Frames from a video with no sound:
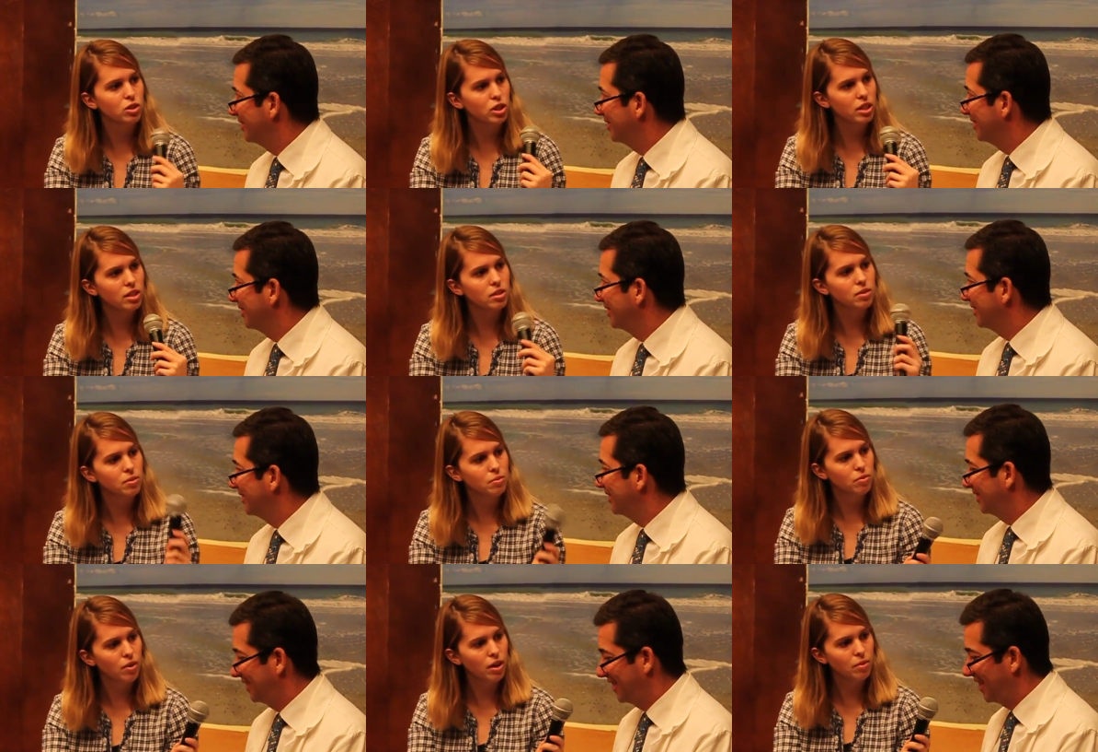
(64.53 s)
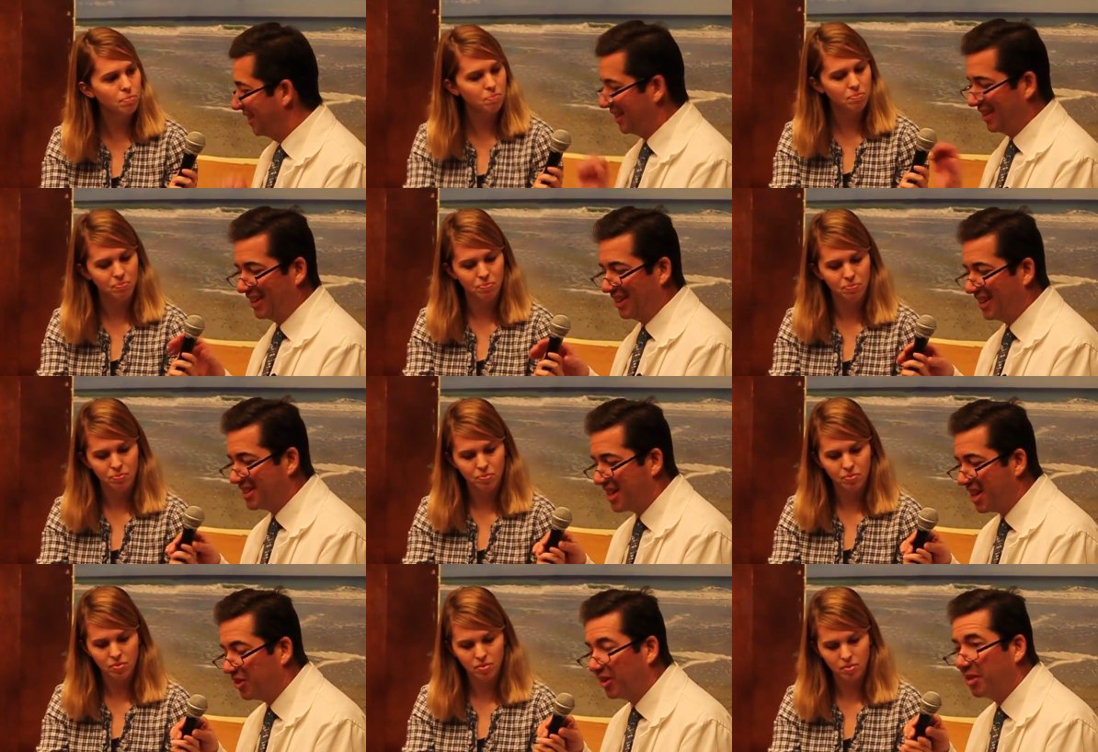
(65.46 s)
Speaker 1: she is, right?
Speaker 2: Yes,
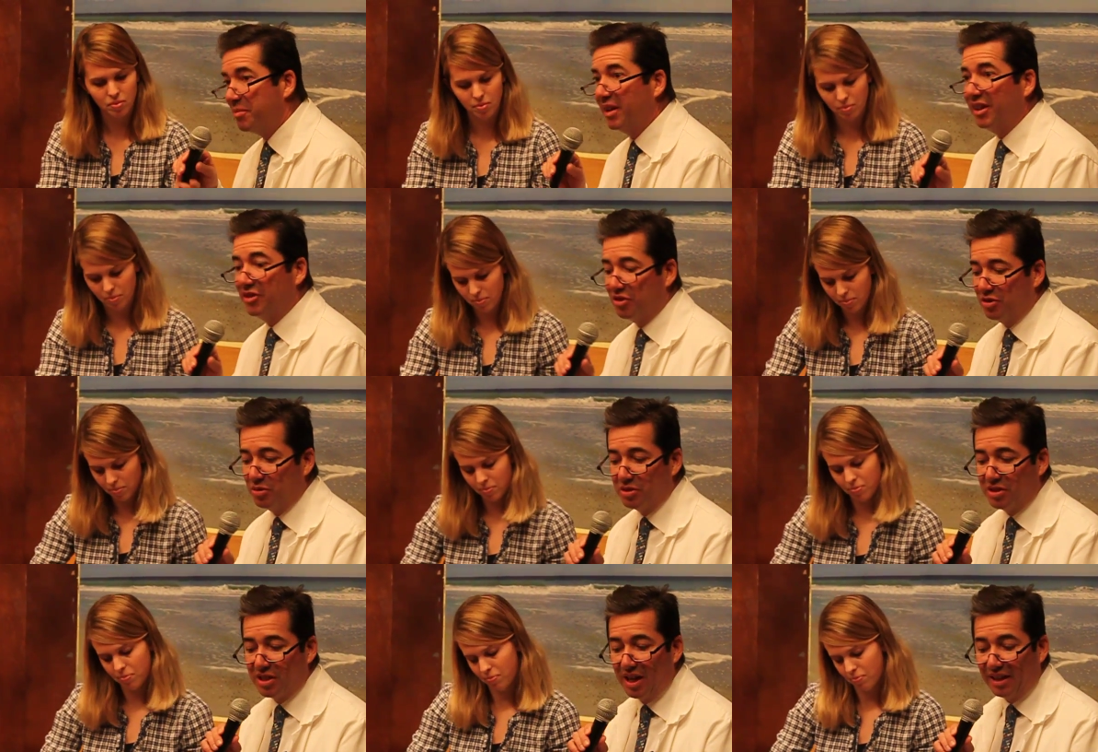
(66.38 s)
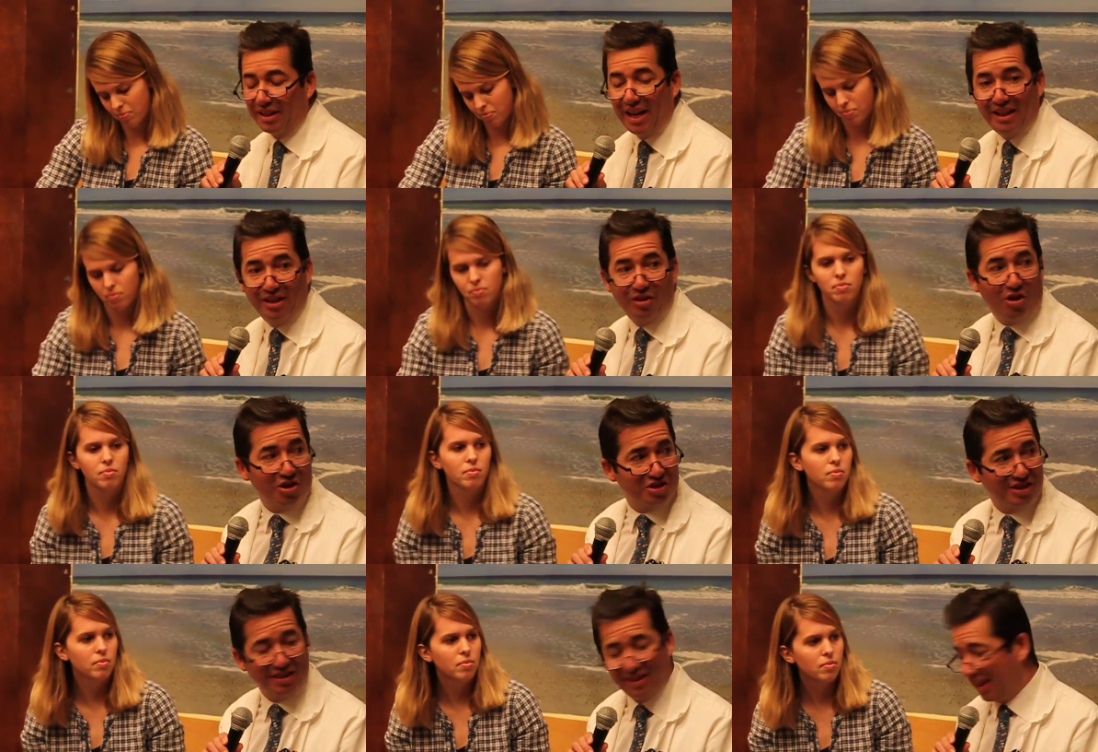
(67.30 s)
thank you. Let me introduce uh, Katie
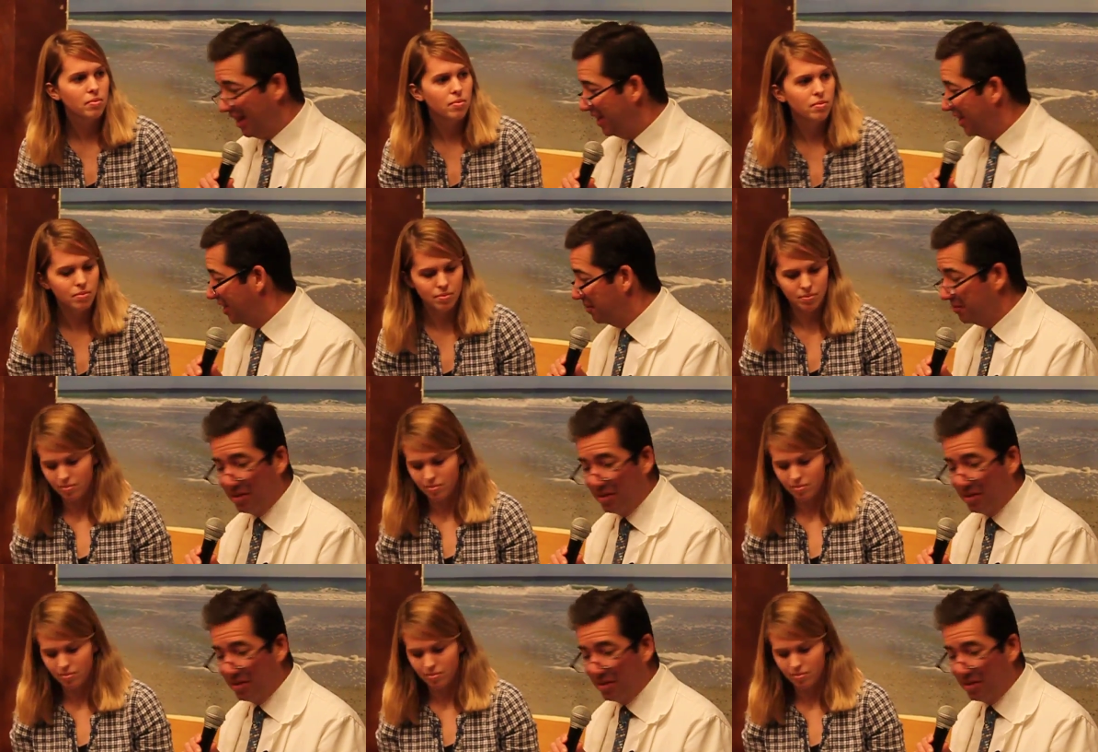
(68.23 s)
Lawson. Katie, come